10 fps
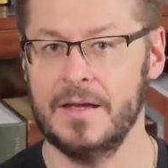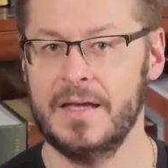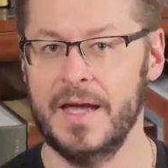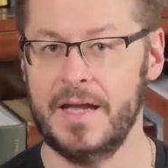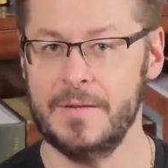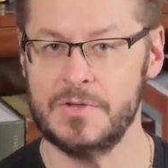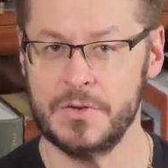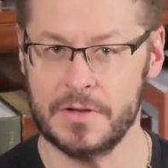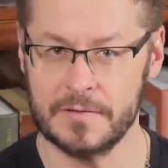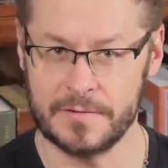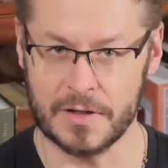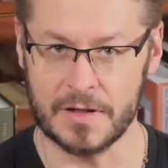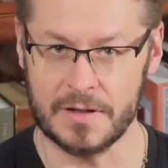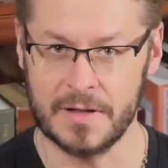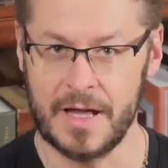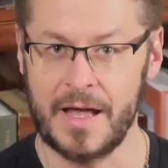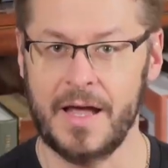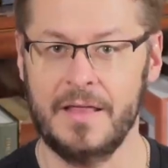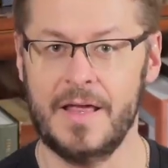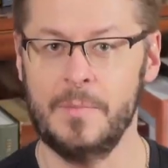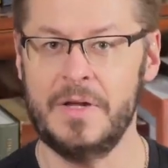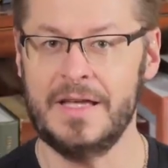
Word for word: Get him to convert and then